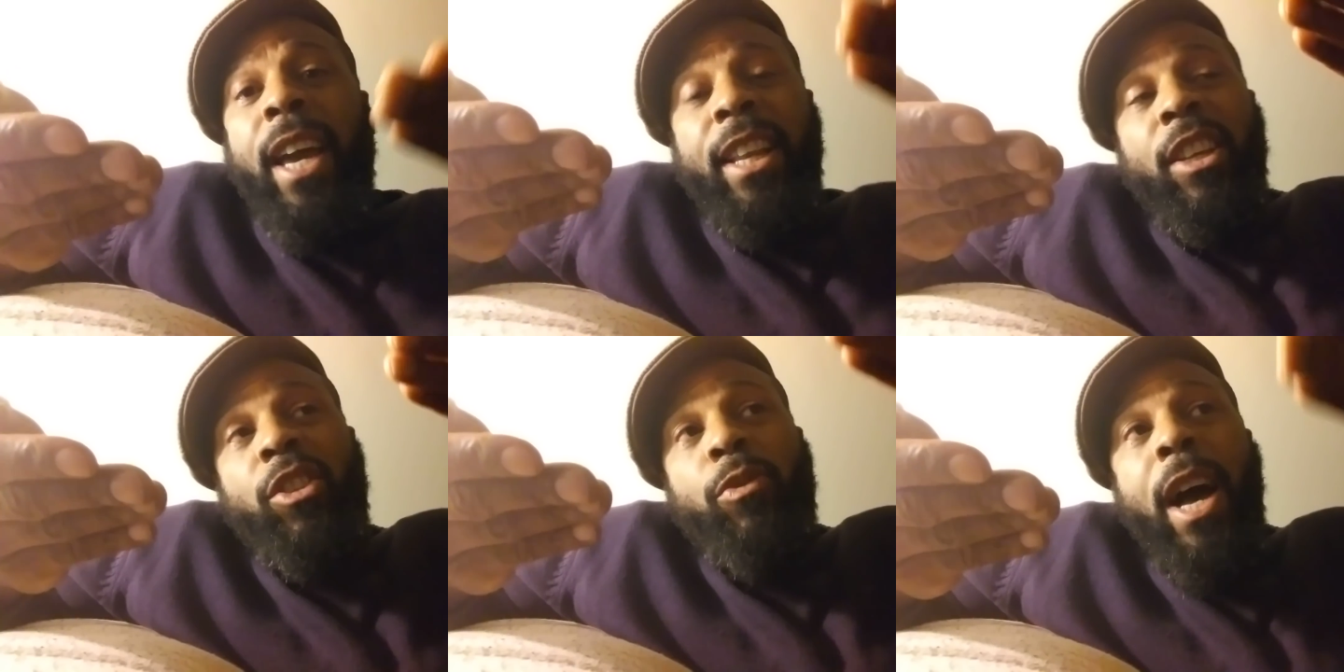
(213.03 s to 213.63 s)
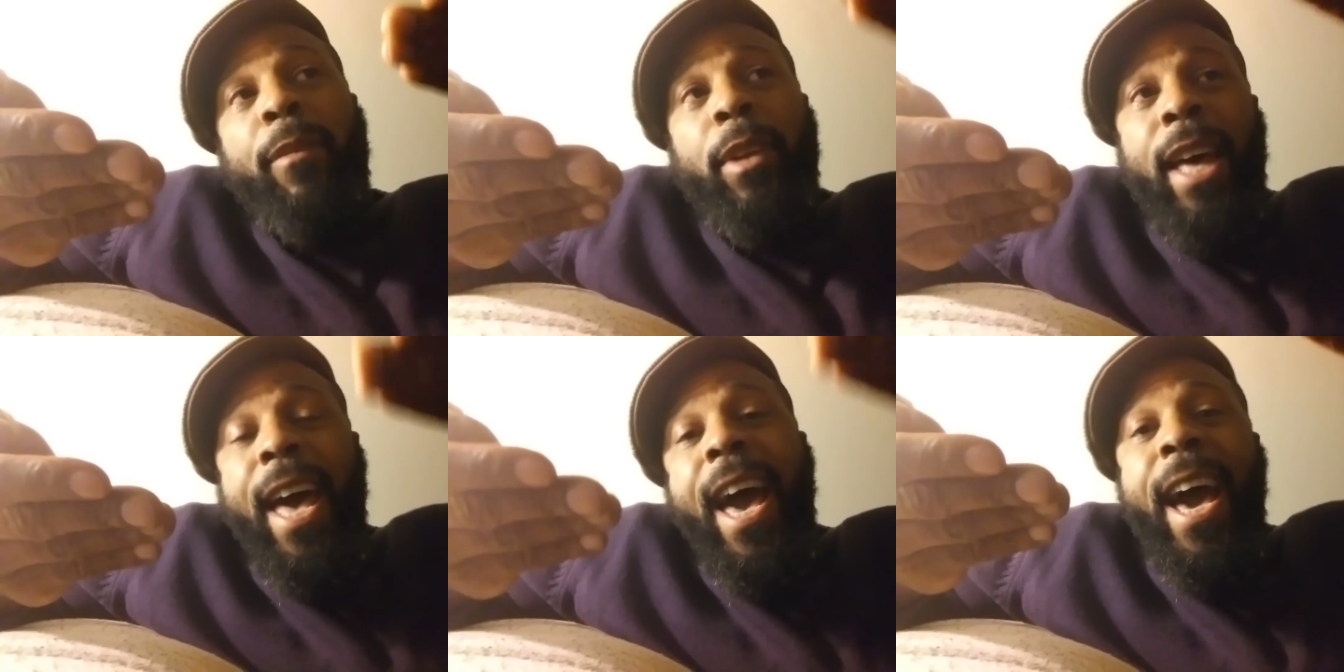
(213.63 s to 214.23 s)
and you're striving to
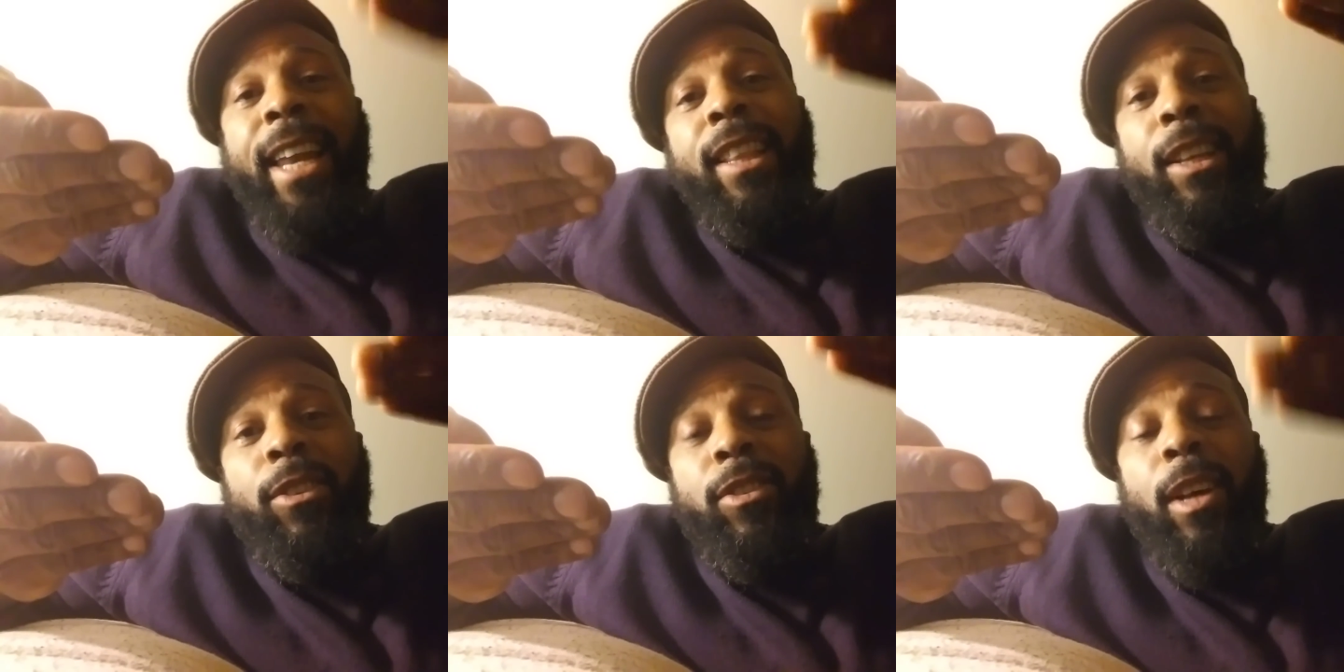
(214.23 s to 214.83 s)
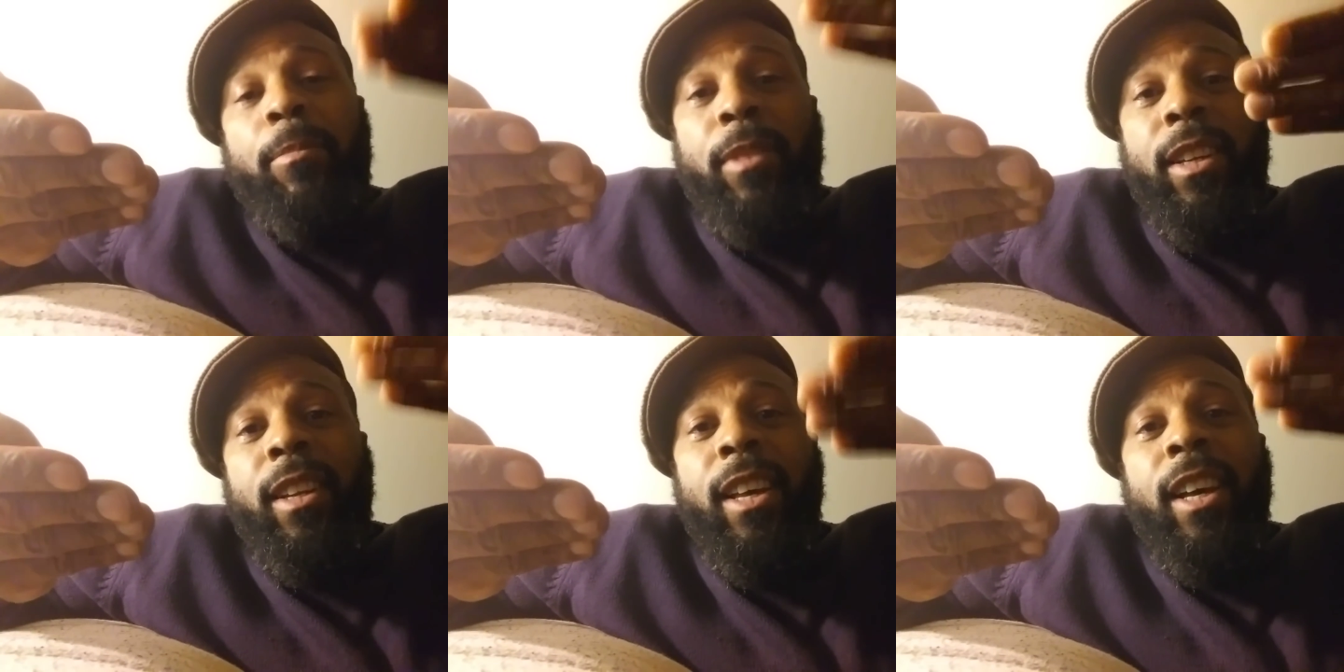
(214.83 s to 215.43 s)
add a little
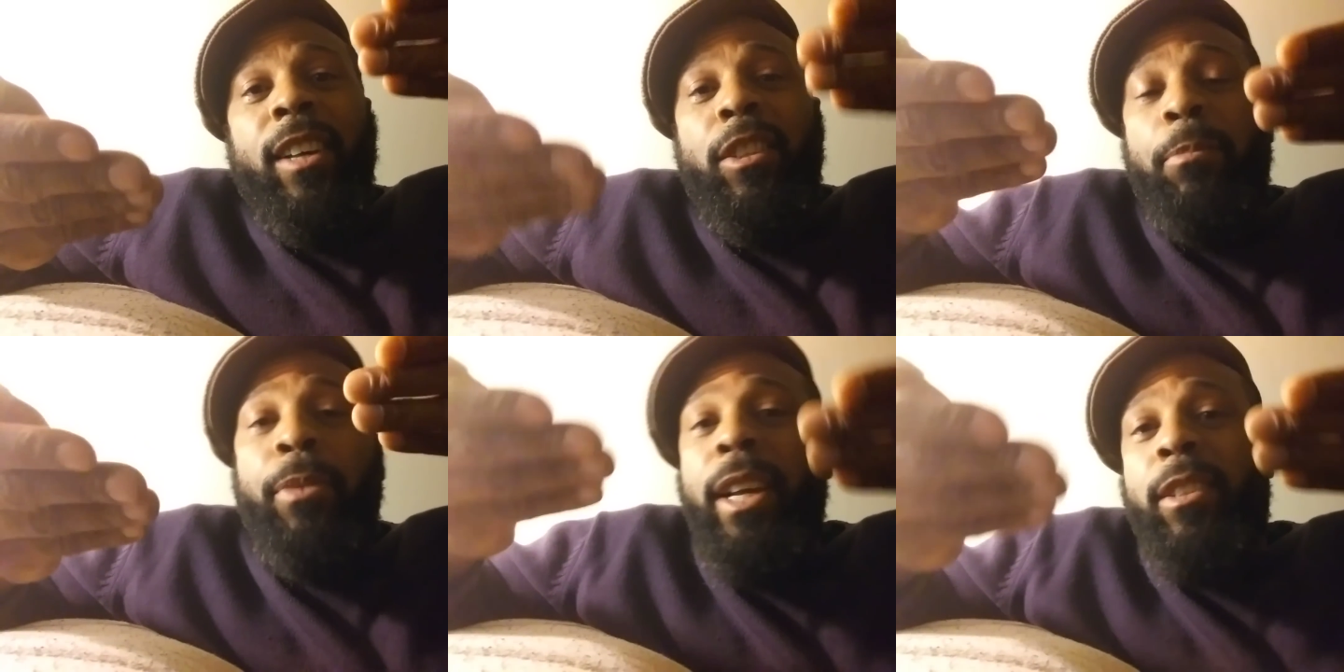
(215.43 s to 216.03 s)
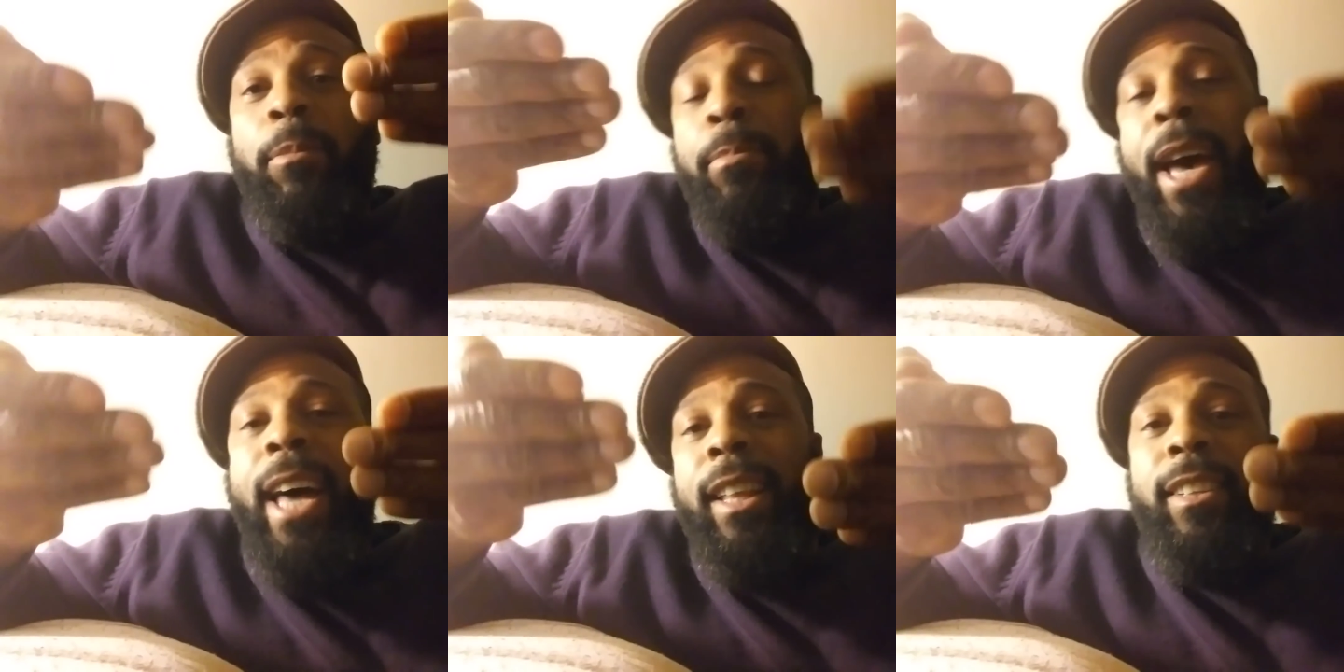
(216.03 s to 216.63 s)
something to bring some
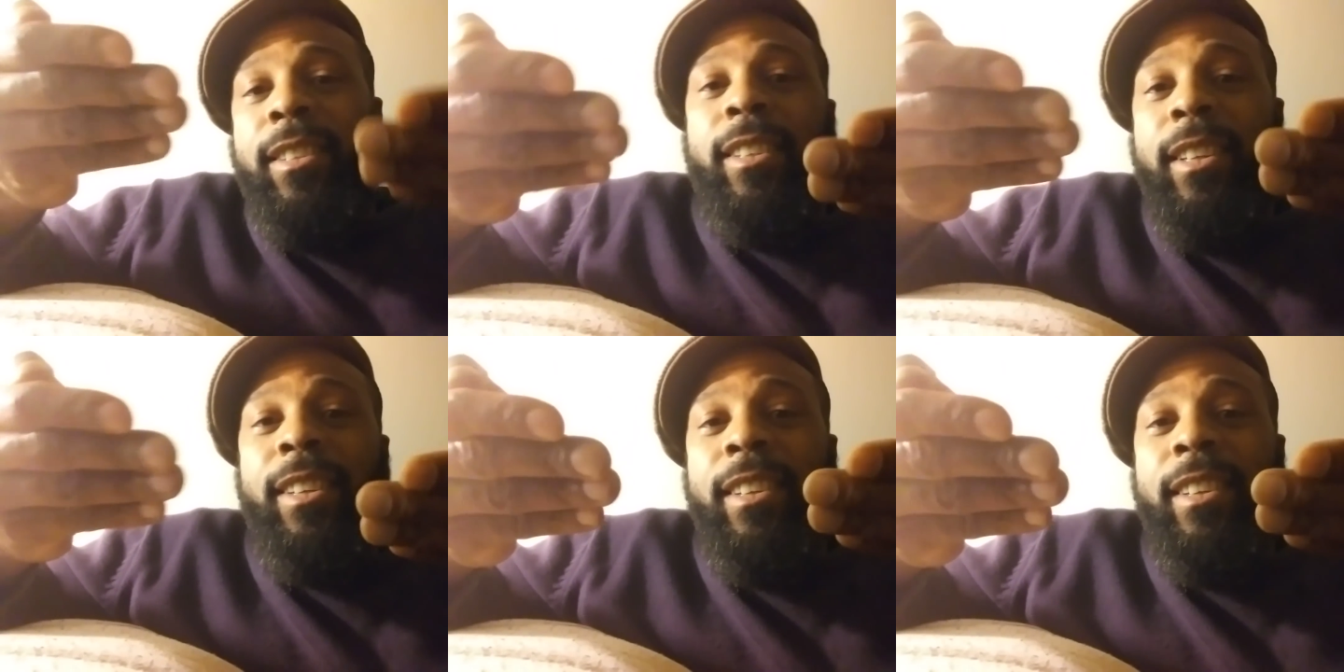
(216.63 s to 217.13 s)
balance.